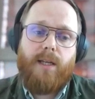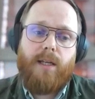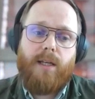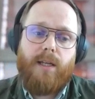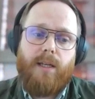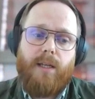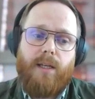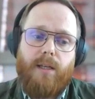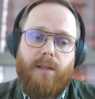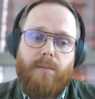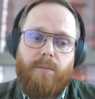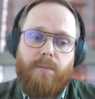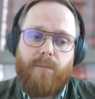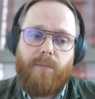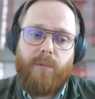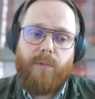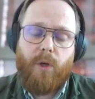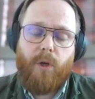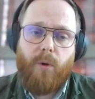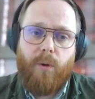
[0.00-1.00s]

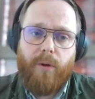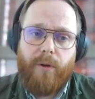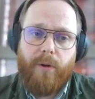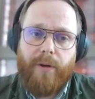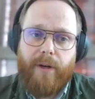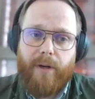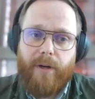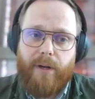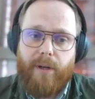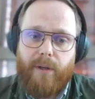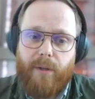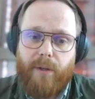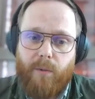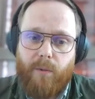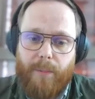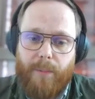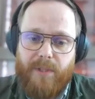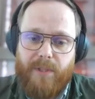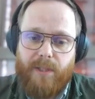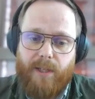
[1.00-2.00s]
Go on our
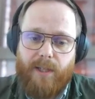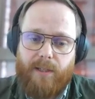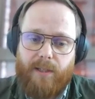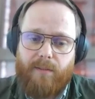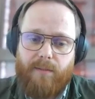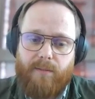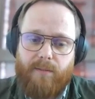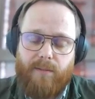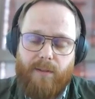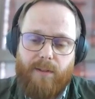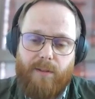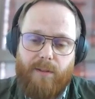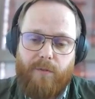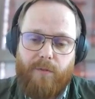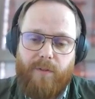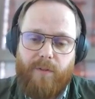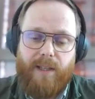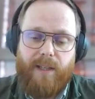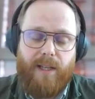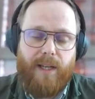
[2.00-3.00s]
website,
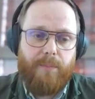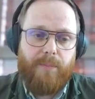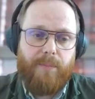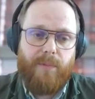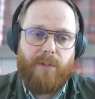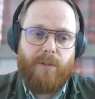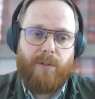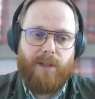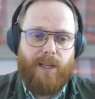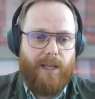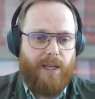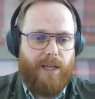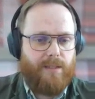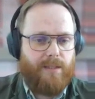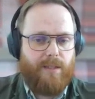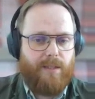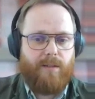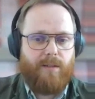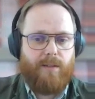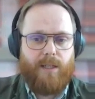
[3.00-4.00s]

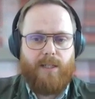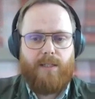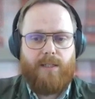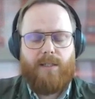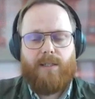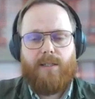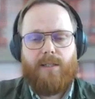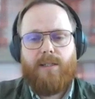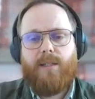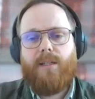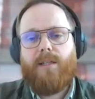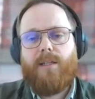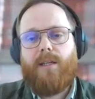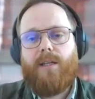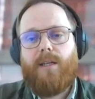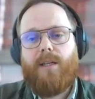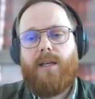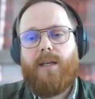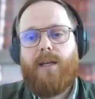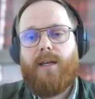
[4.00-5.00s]
phi-lab.esa.int,
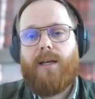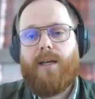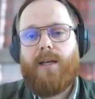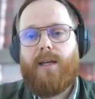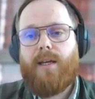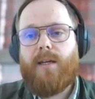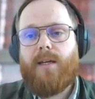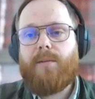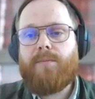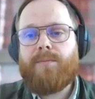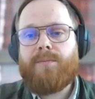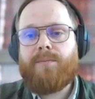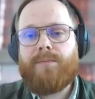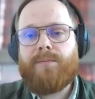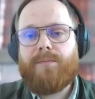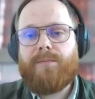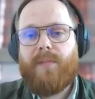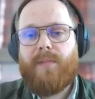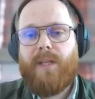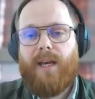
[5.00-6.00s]

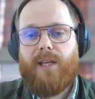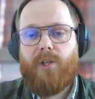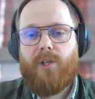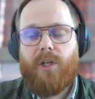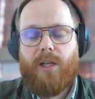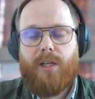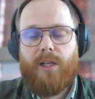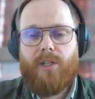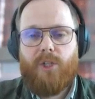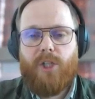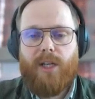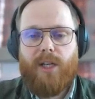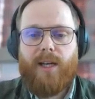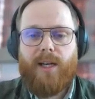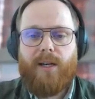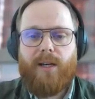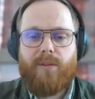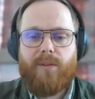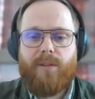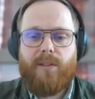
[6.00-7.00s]
and
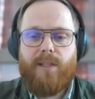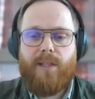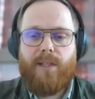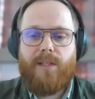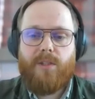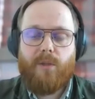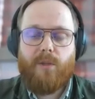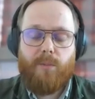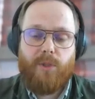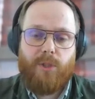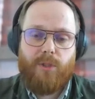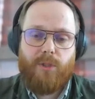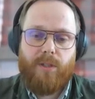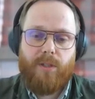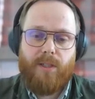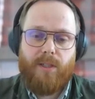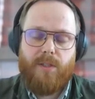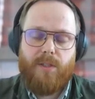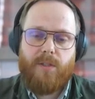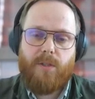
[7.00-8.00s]
check out these
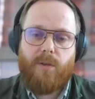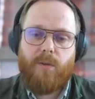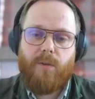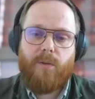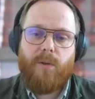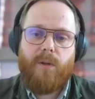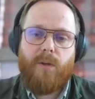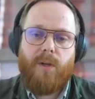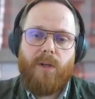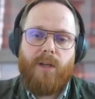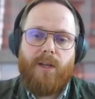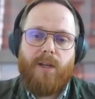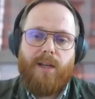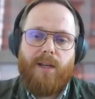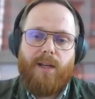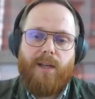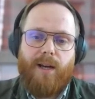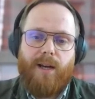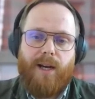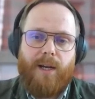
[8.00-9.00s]
opportunities. So
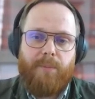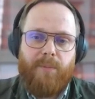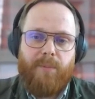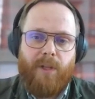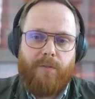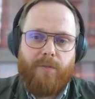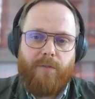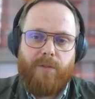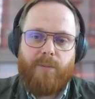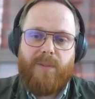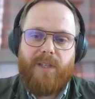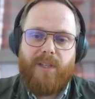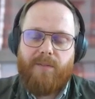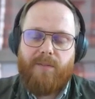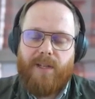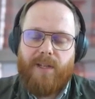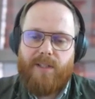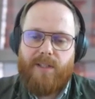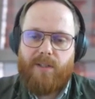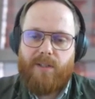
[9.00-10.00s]
I'm not from the
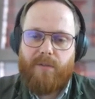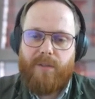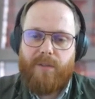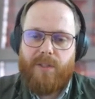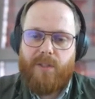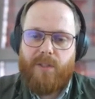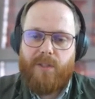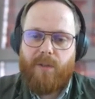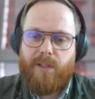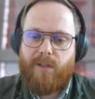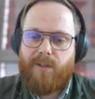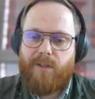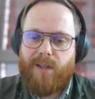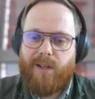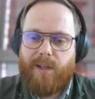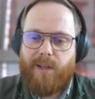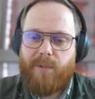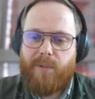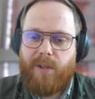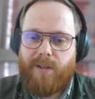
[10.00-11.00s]
Invest office, so
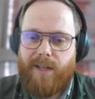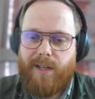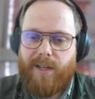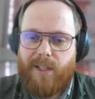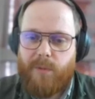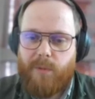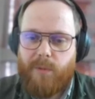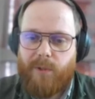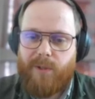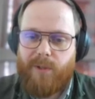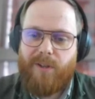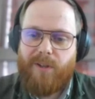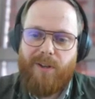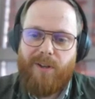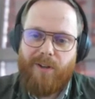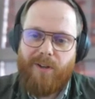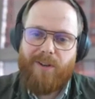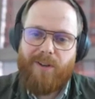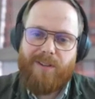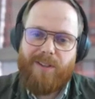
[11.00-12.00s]
I'm not an expert
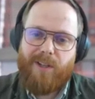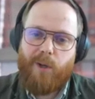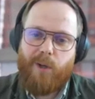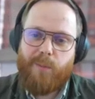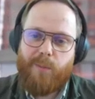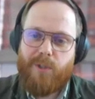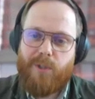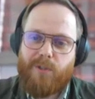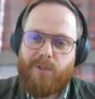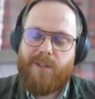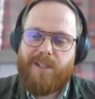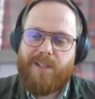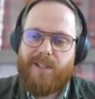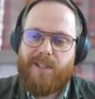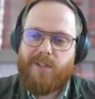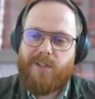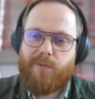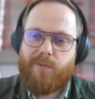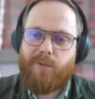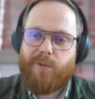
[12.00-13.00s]
on the
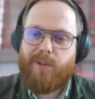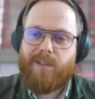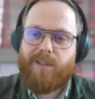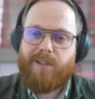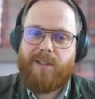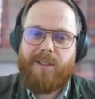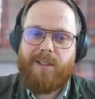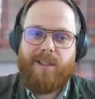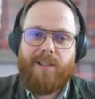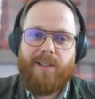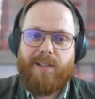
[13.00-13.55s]
opportunities for